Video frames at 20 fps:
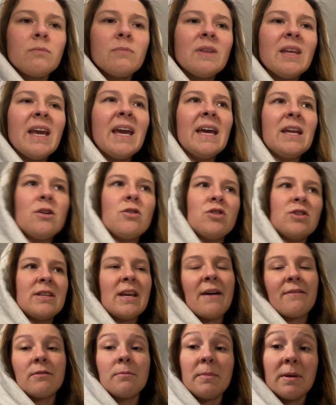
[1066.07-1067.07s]
And you just
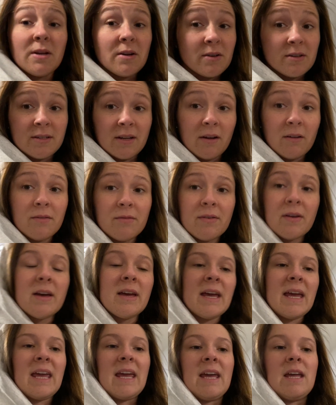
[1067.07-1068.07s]
have to be yourself,
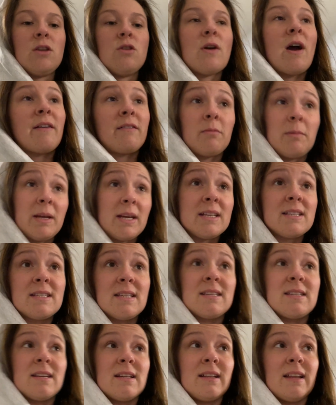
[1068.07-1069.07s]
and you have to be
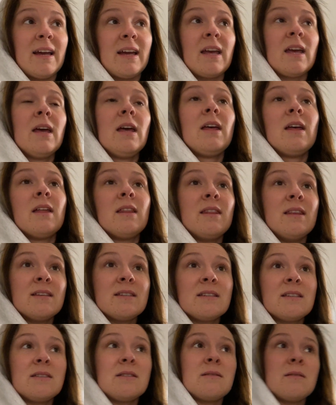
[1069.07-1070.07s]
consistent. Like,
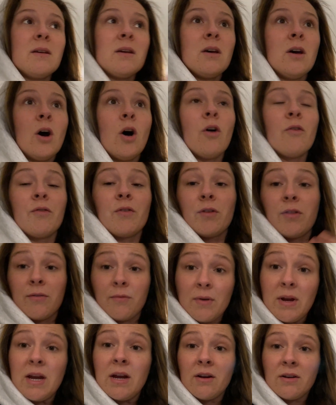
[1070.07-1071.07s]
this is over
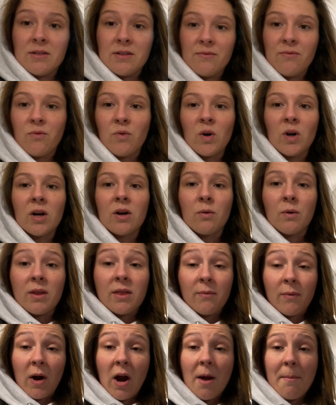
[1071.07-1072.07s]
3 years of work
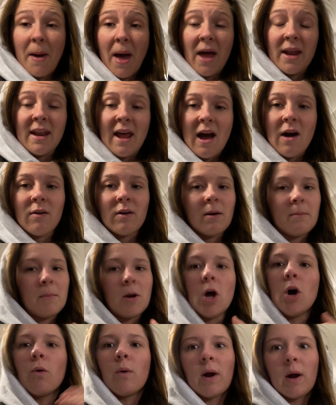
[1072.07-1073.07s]
with where I'm at now, and I'm
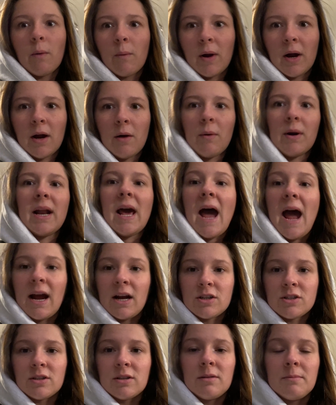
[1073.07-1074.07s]
nowhere where I want to
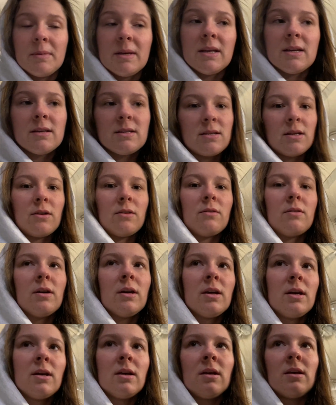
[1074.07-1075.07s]
actually be. So
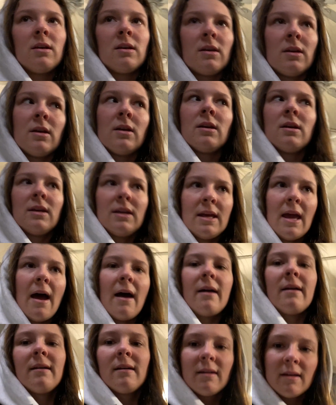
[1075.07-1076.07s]
yeah,
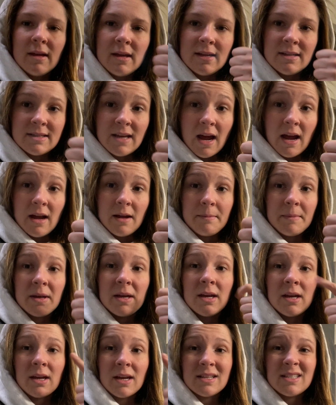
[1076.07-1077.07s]
time,
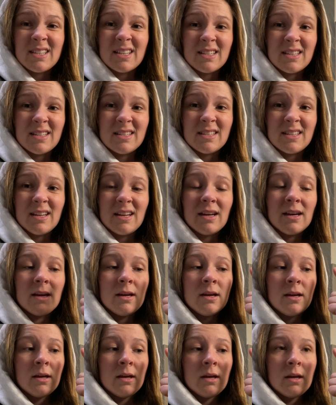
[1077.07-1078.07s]

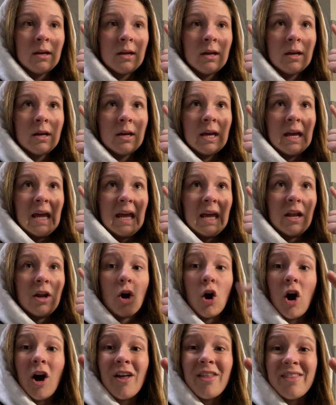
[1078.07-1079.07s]
consistency, and
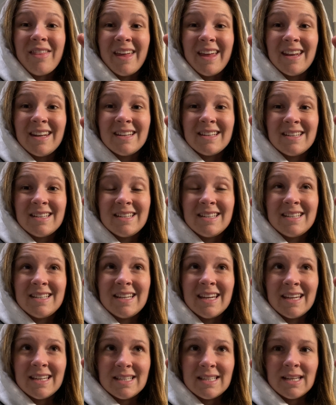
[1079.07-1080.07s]

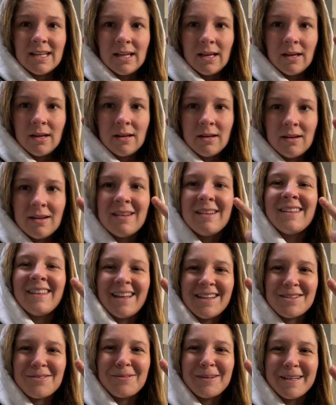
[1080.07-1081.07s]
authenticity.
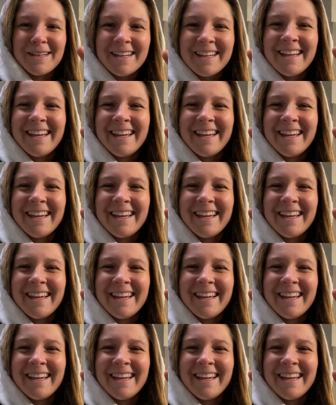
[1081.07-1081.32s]
That's a word.